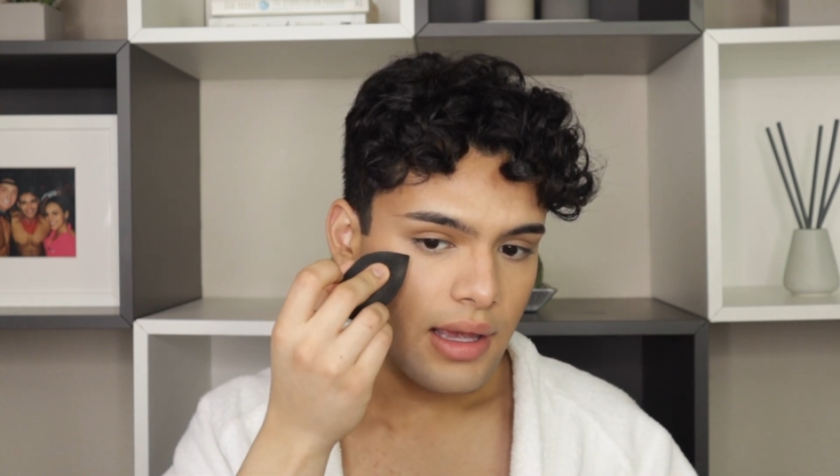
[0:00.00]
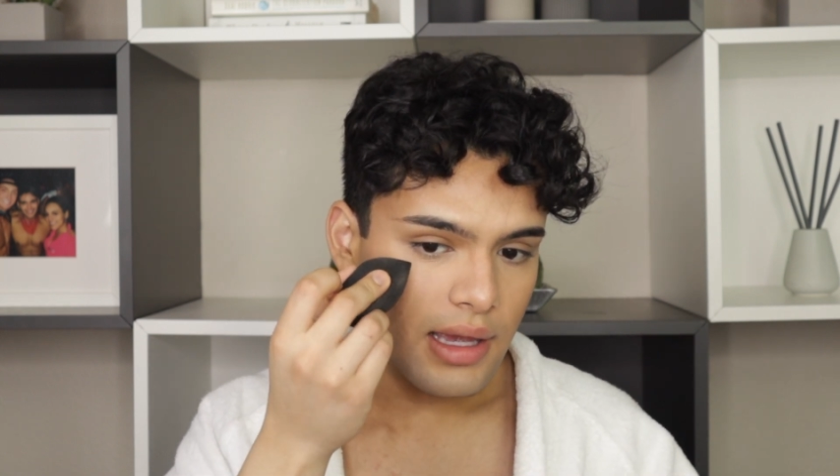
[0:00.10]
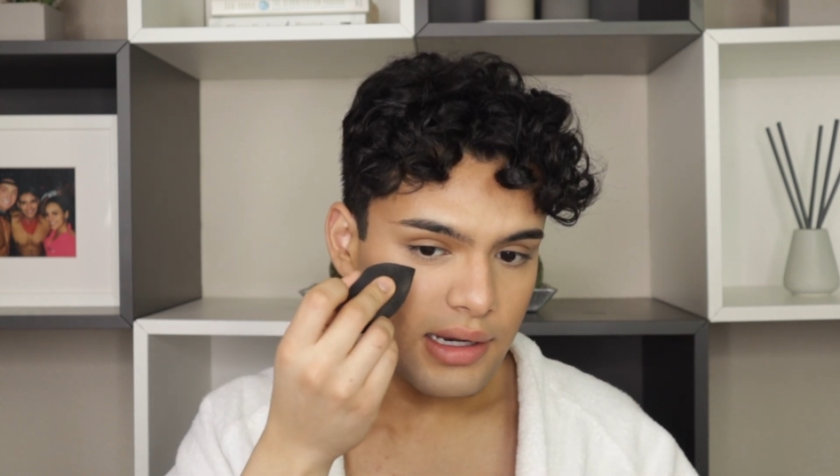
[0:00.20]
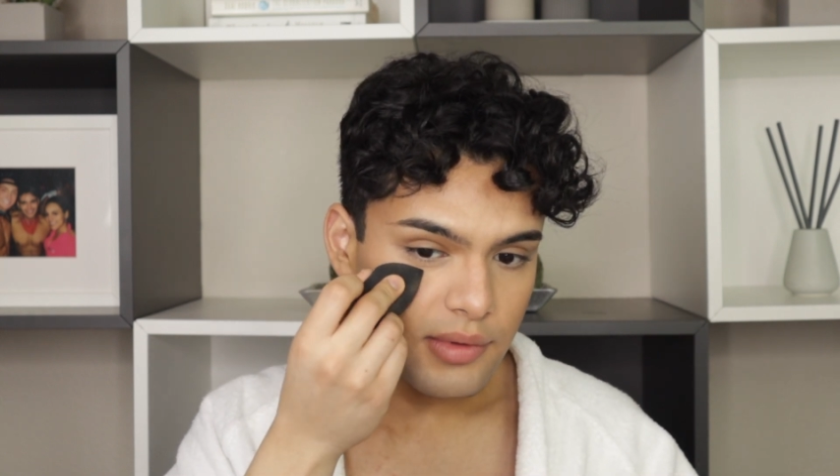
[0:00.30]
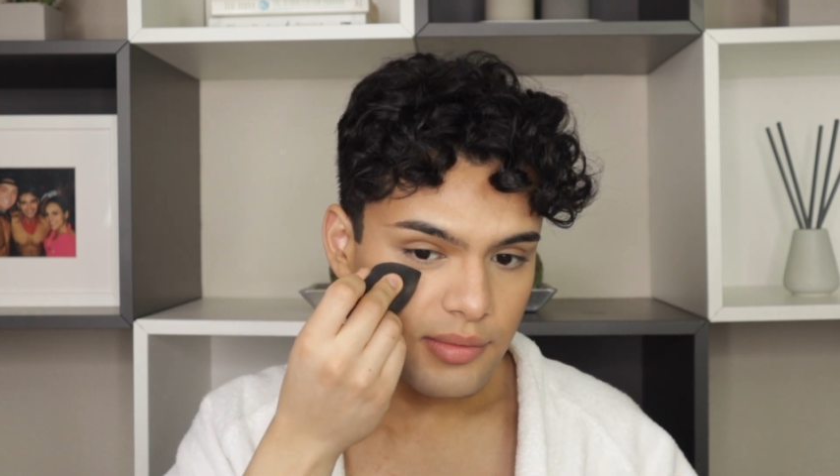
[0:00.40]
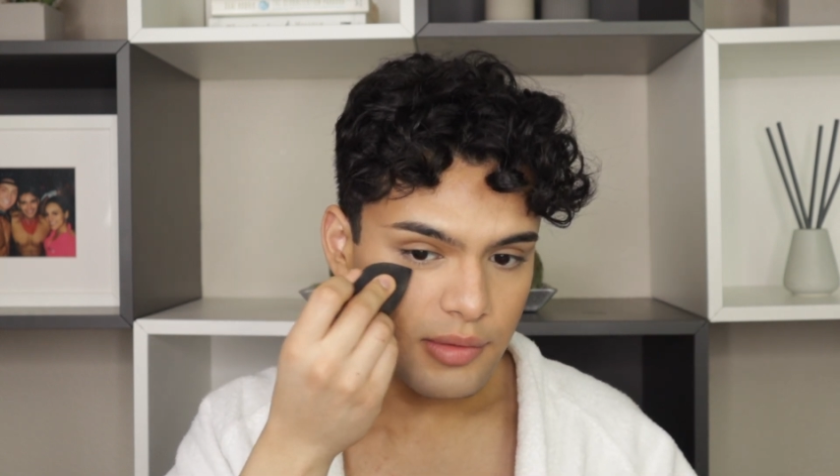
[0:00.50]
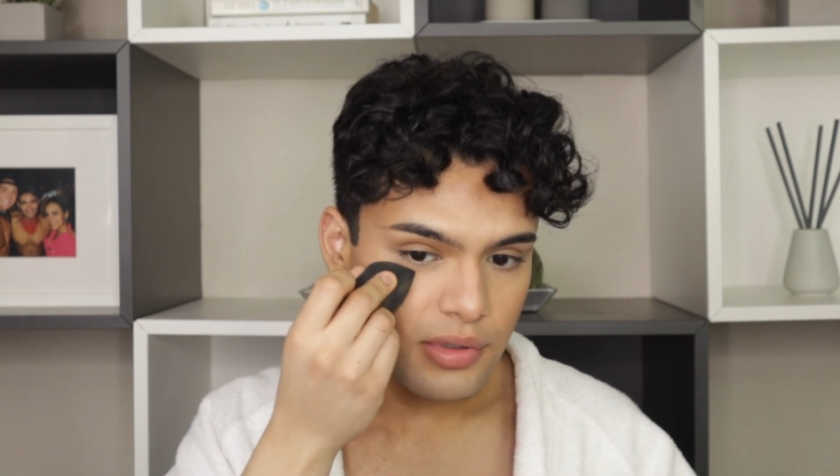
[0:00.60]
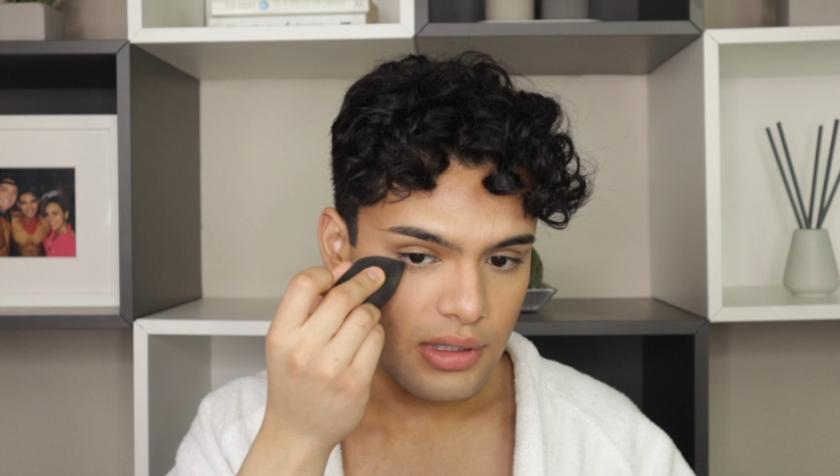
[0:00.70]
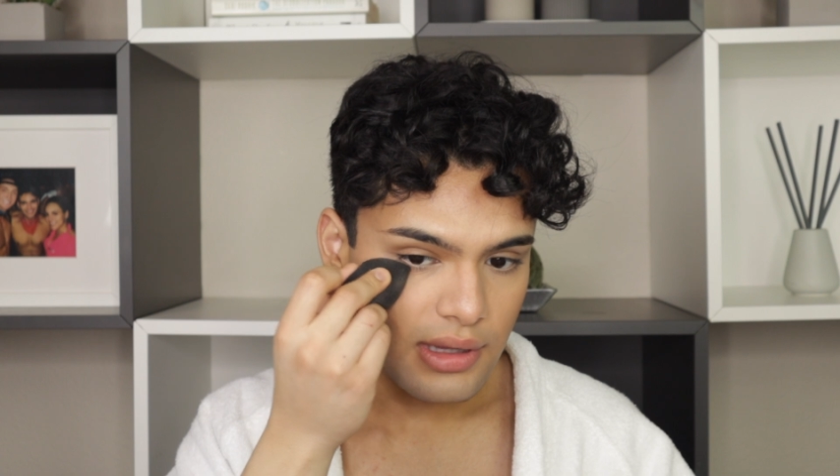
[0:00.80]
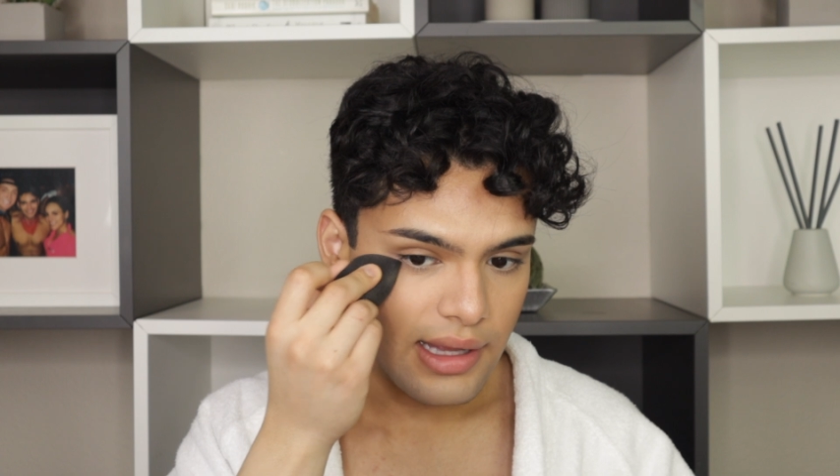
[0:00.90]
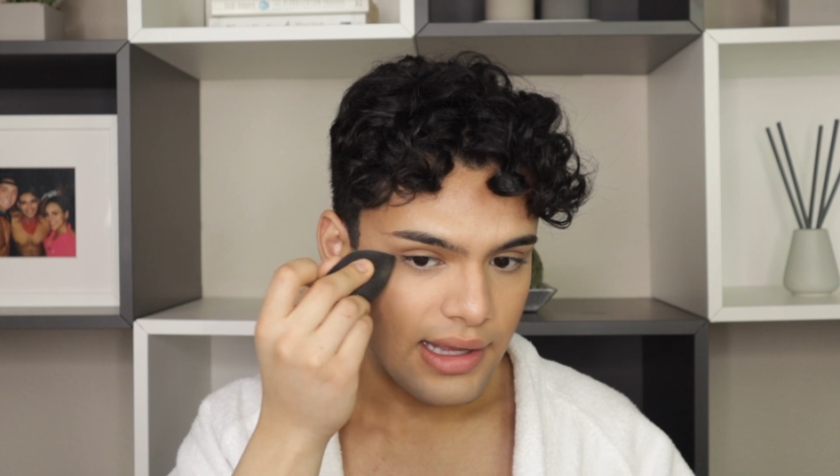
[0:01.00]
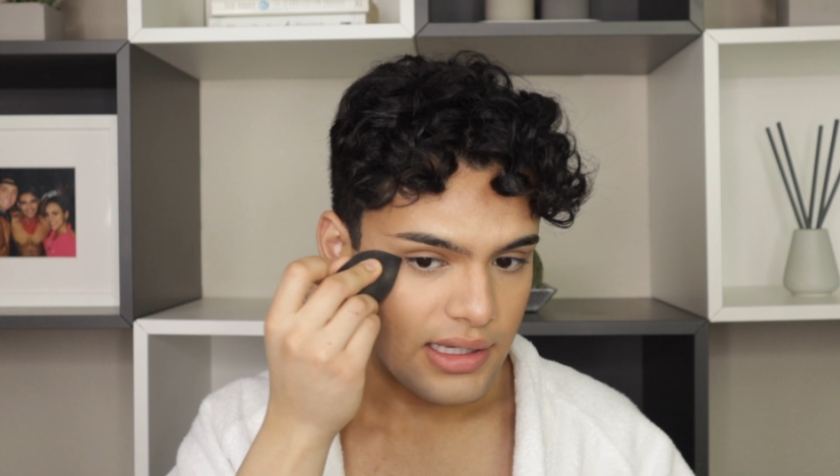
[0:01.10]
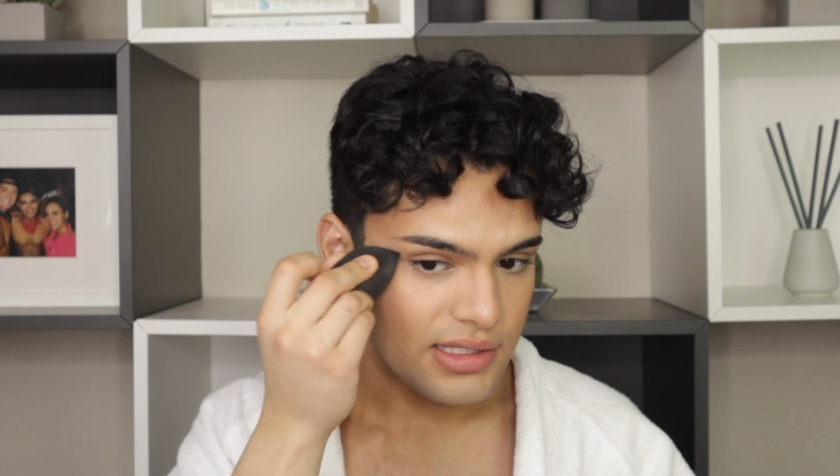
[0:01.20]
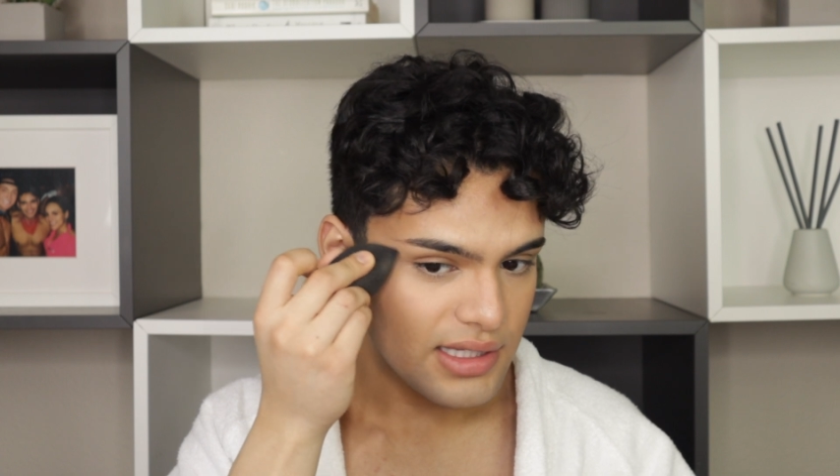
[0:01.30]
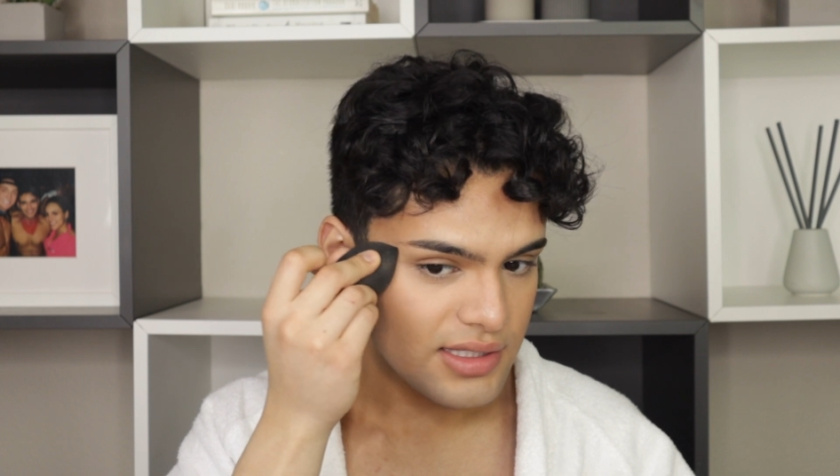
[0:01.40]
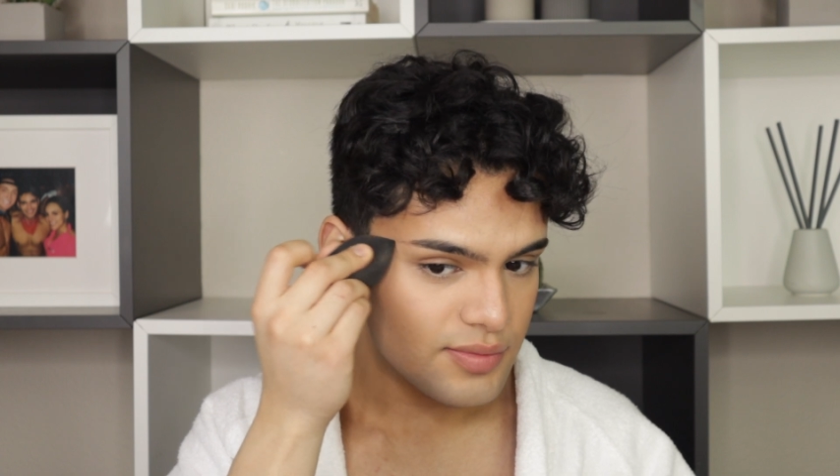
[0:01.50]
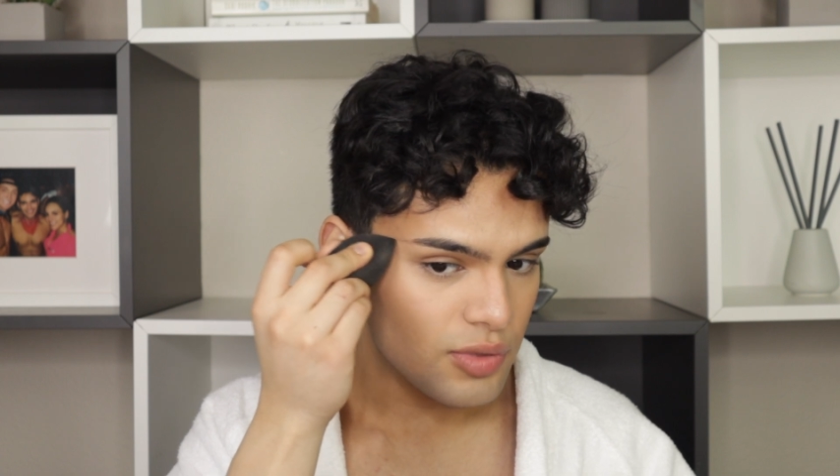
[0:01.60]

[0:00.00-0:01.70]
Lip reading: And I'm gonna be putting that excess